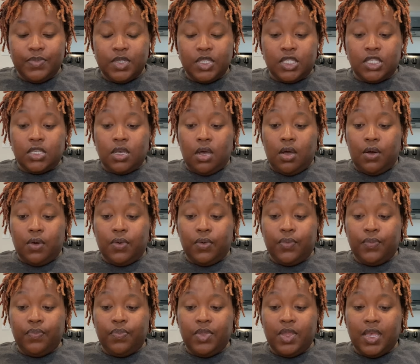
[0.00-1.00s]

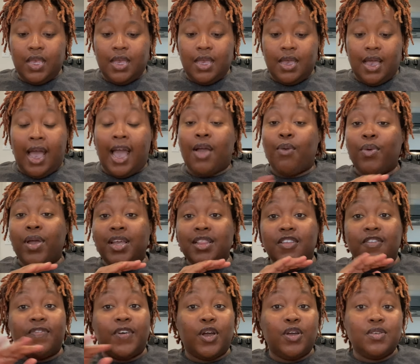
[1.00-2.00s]
So I read
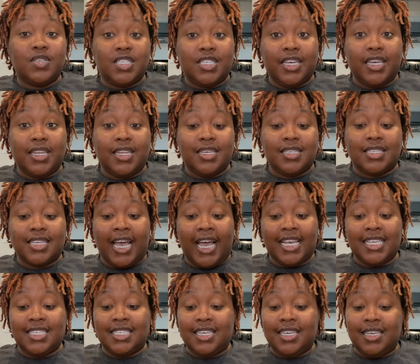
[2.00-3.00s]
the first sentence.
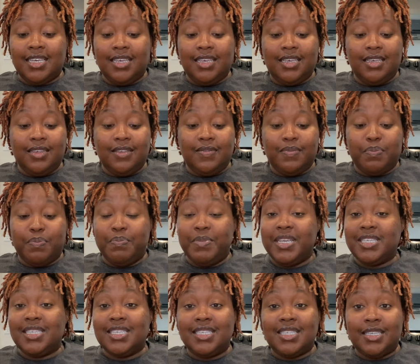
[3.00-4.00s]
I seen
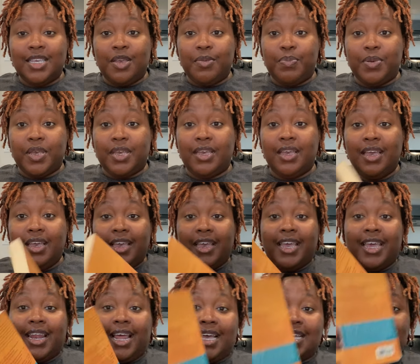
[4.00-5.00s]
Mississippi
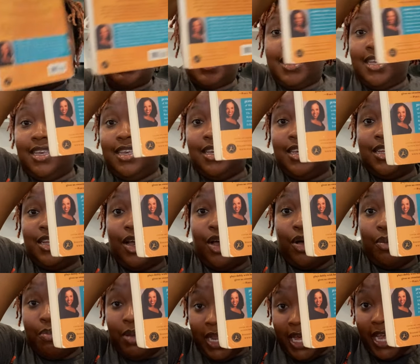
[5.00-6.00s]
and I seen
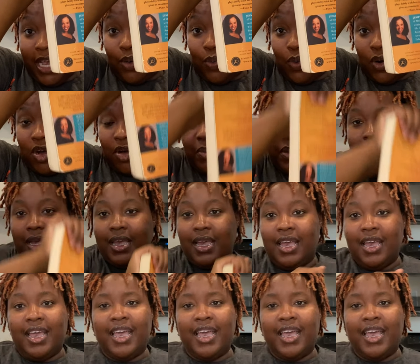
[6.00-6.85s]
a black woman.